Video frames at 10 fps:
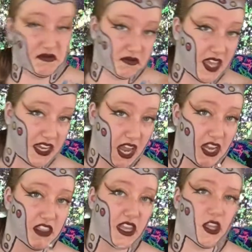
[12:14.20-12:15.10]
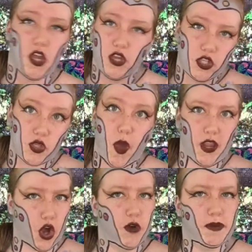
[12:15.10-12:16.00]
That kind of thing. So I
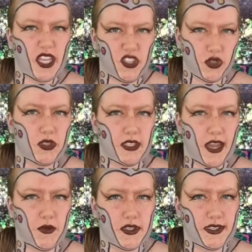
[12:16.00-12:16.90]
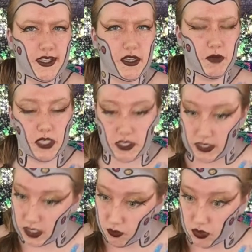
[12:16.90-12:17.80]
hope they do stay with Sid, because
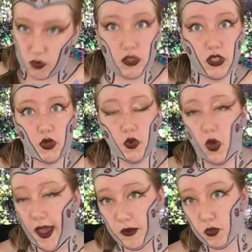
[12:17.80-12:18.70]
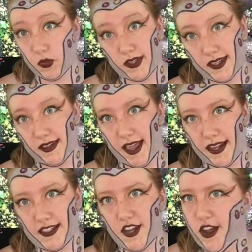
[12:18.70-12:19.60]
Sid was really cool. I really
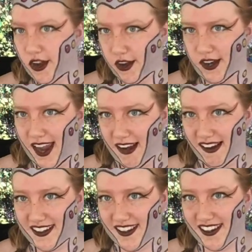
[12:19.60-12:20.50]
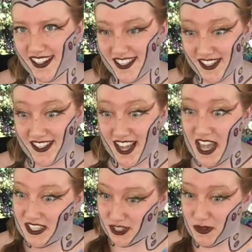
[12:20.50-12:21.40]
liked her character, because
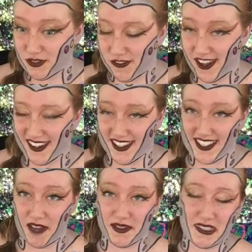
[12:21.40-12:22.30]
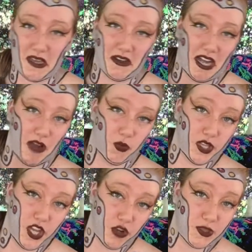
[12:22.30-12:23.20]
she was fun in this episode, and I
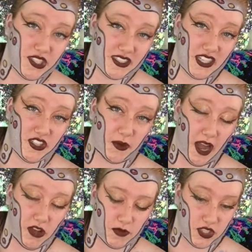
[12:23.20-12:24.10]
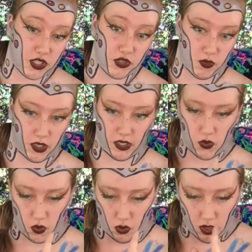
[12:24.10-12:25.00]
really hope she sticks around because she's really cool.